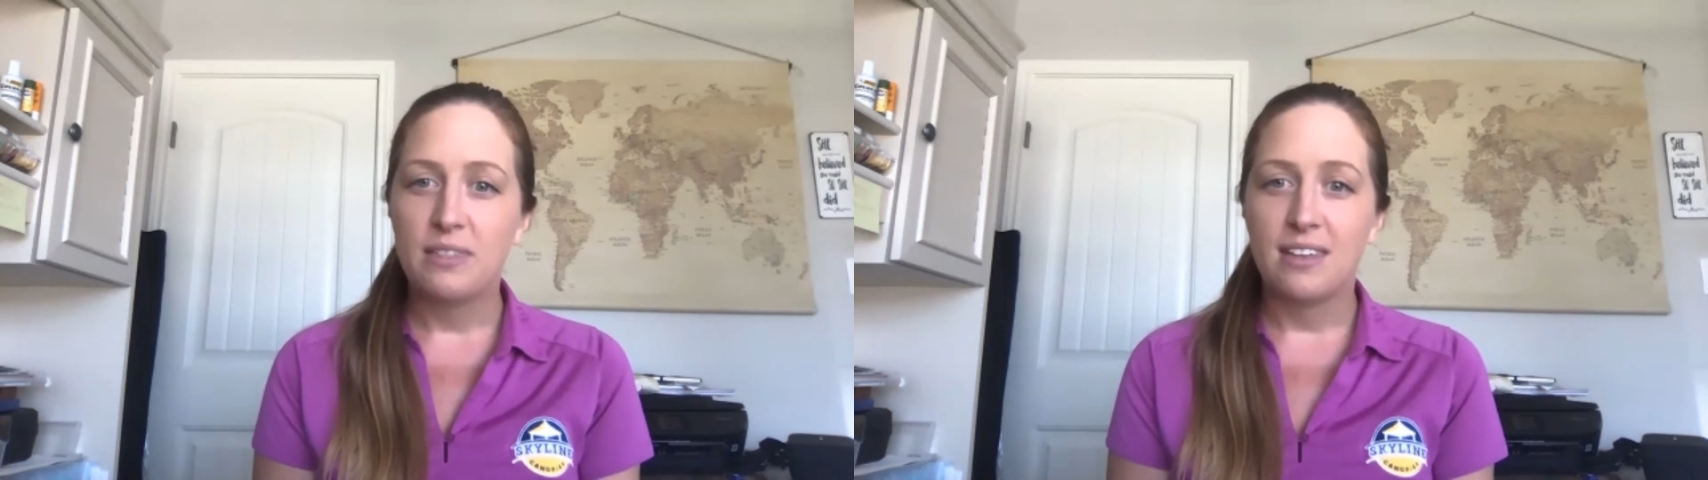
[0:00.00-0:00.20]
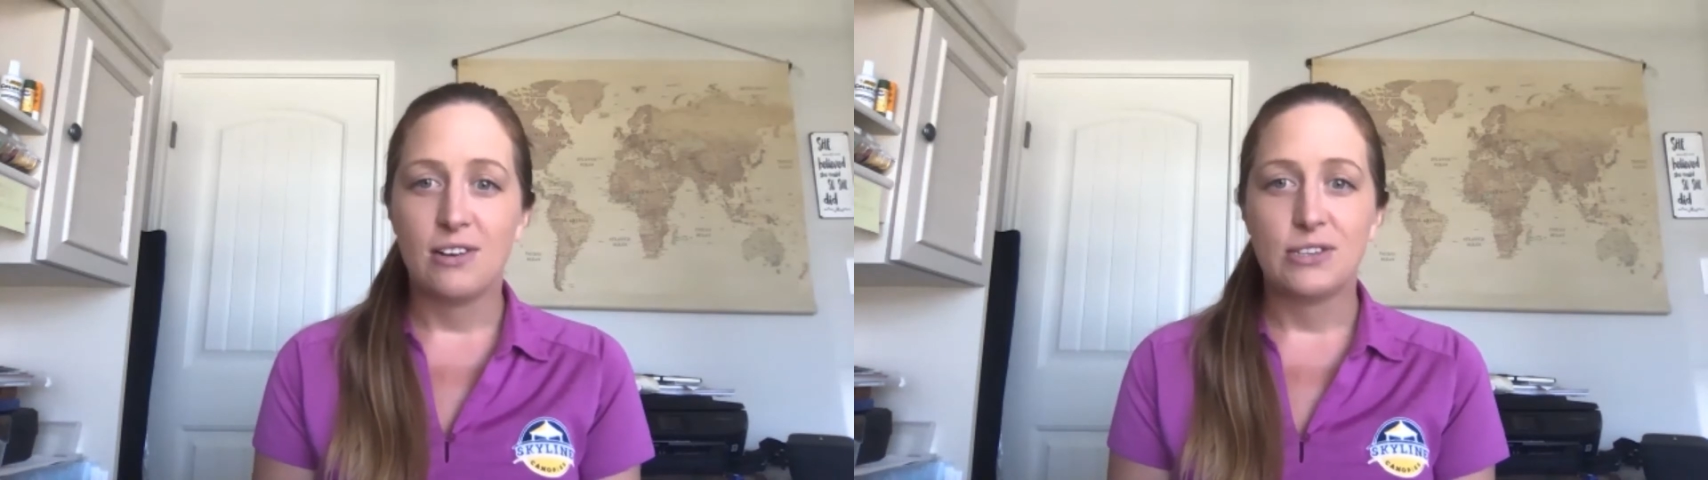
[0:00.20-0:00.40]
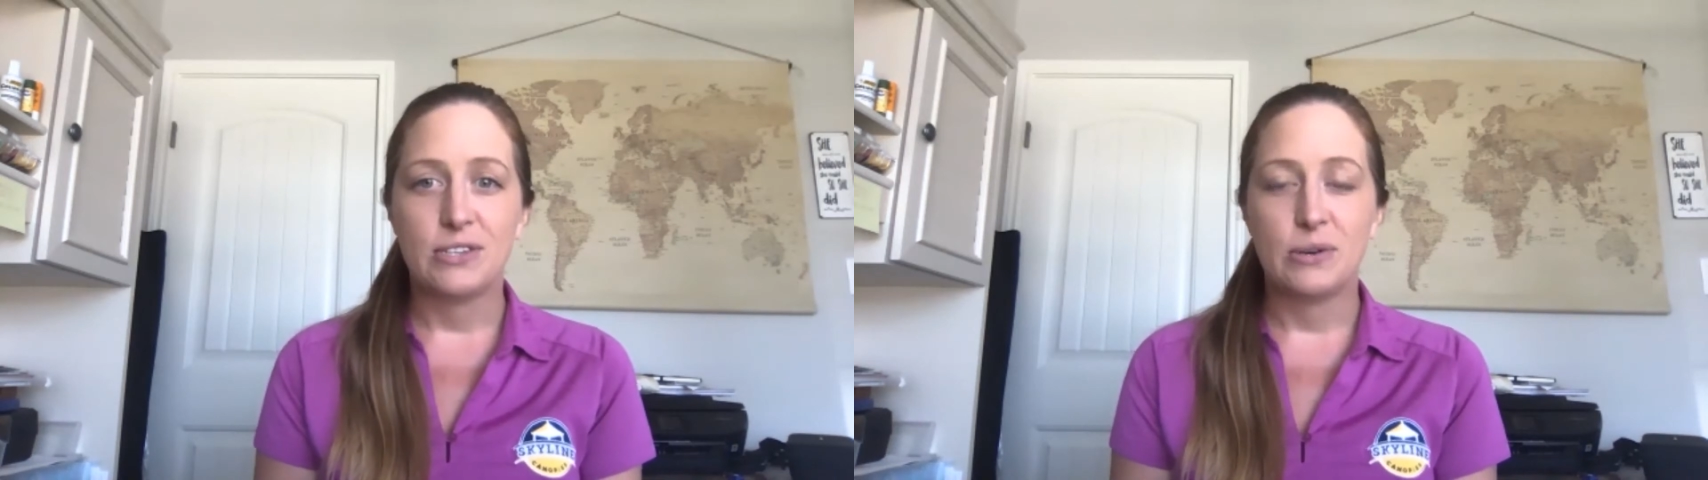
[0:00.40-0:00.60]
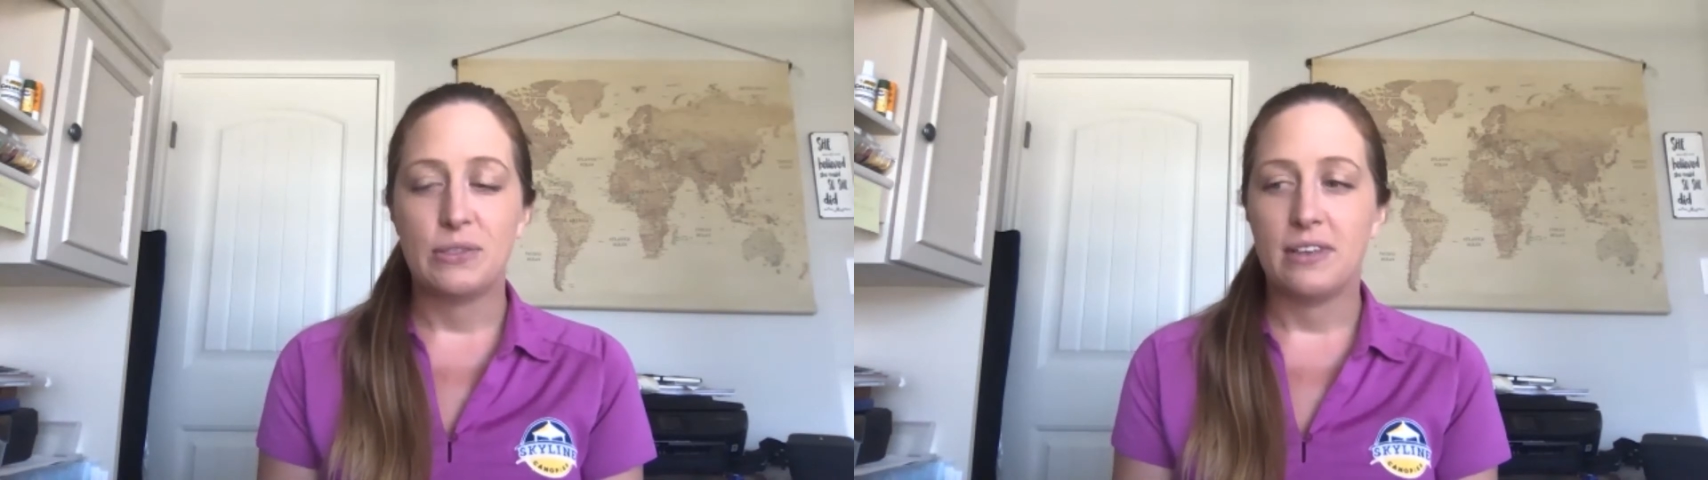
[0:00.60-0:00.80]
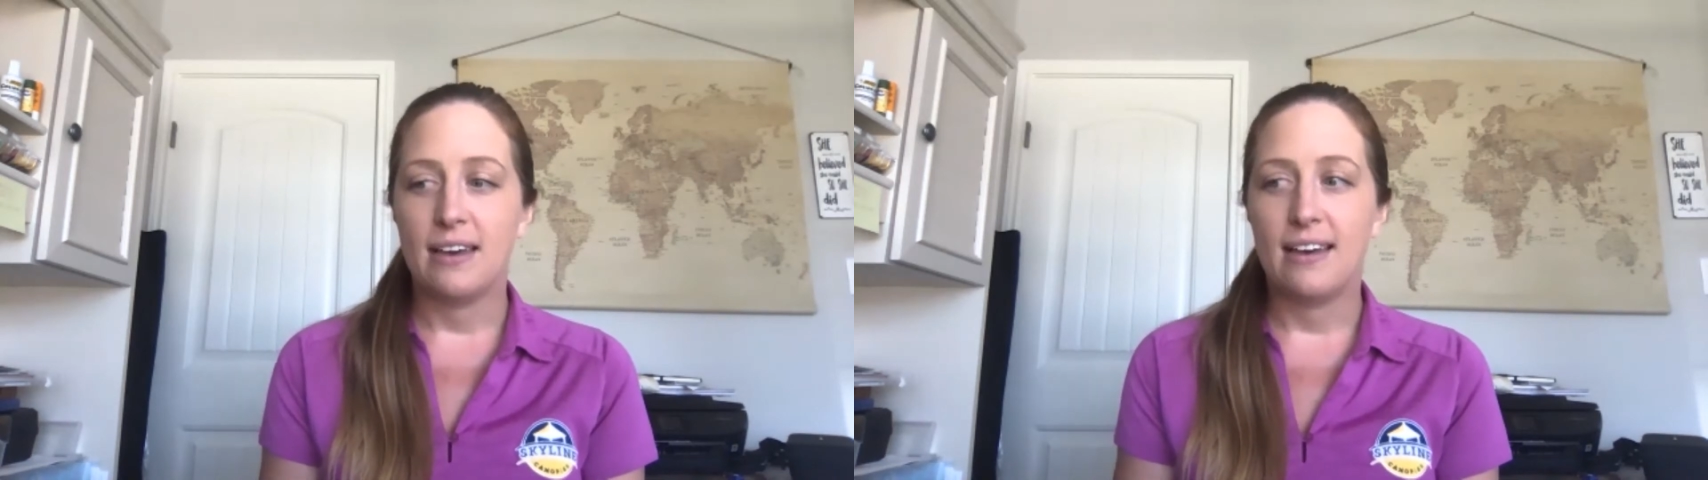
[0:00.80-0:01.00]
and also
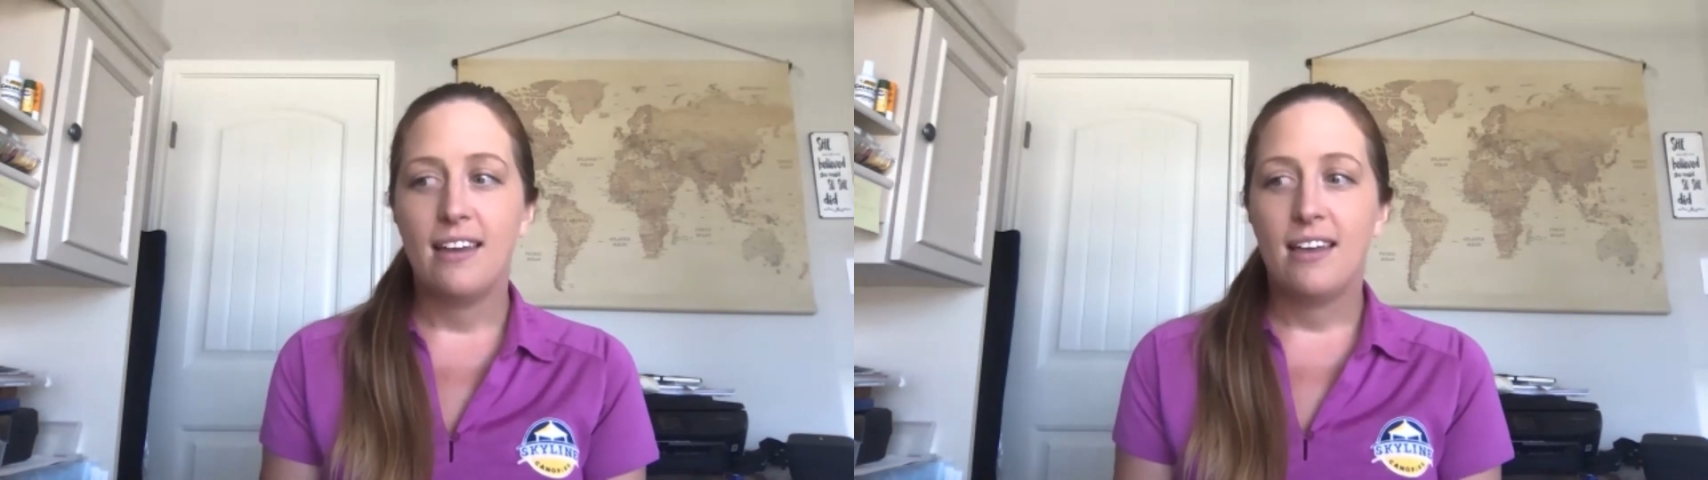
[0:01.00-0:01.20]
the